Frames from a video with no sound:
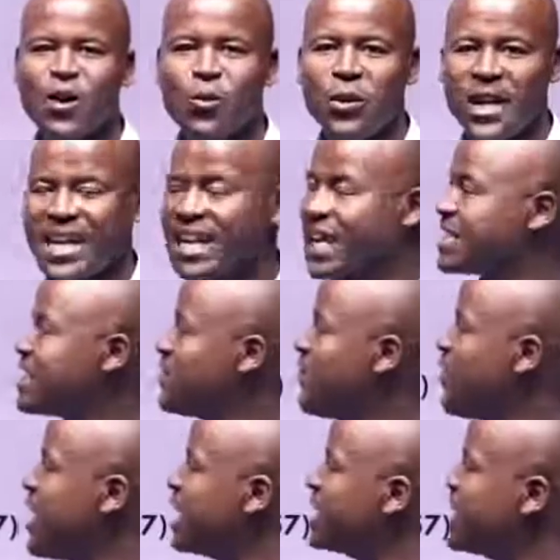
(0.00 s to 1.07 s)
We
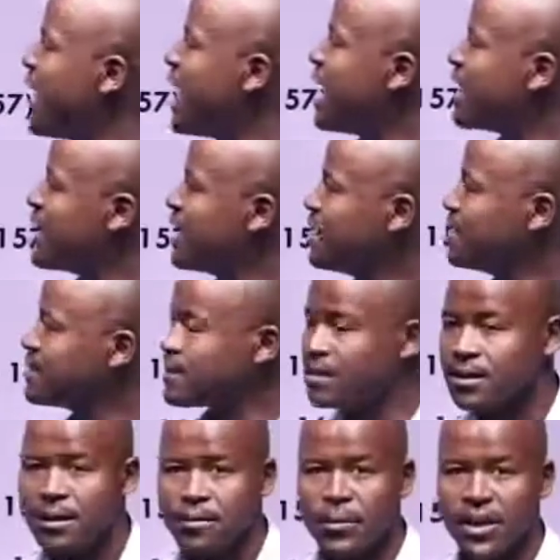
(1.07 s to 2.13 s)
classified angles
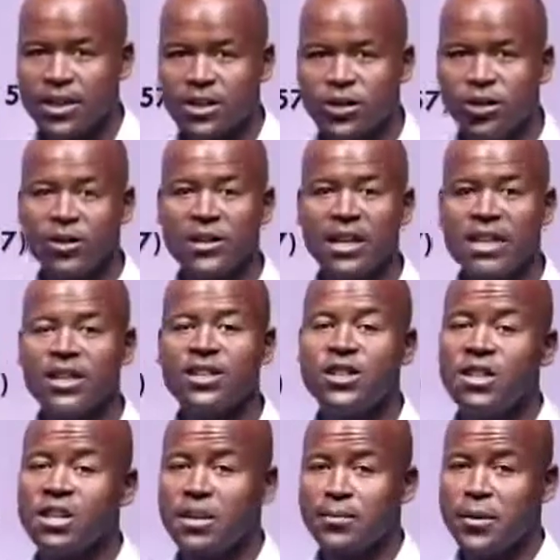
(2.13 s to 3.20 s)
based on their
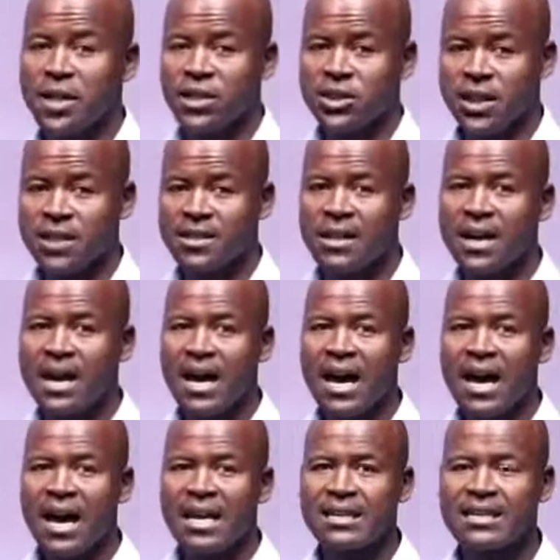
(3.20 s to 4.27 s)
degree measures
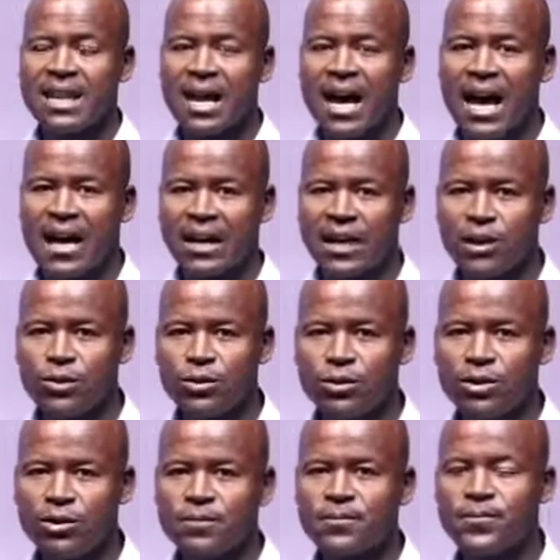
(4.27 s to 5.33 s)
as
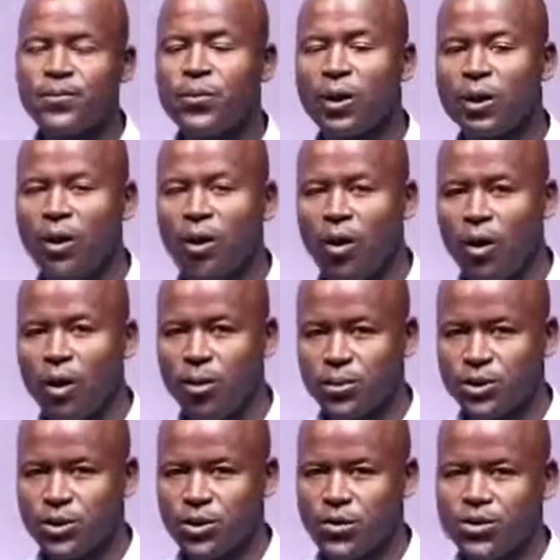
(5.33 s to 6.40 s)
acute,
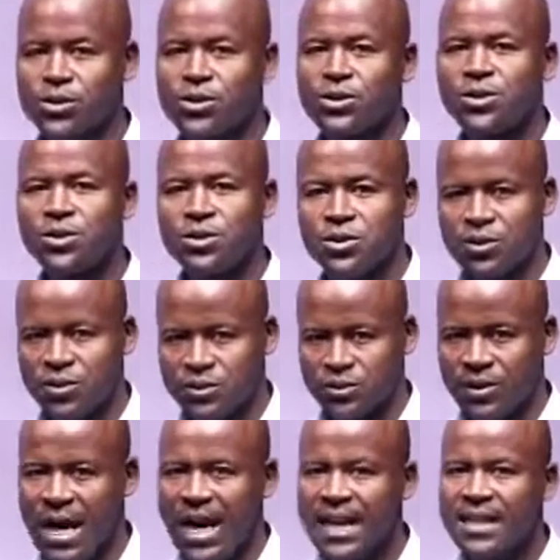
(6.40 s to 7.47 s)
obtuse,
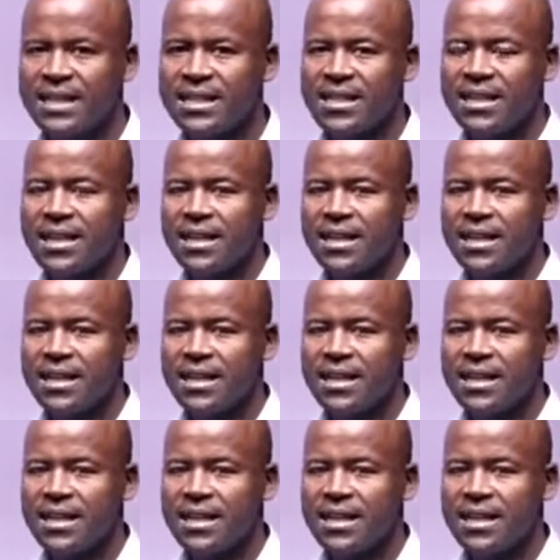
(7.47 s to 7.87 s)
right,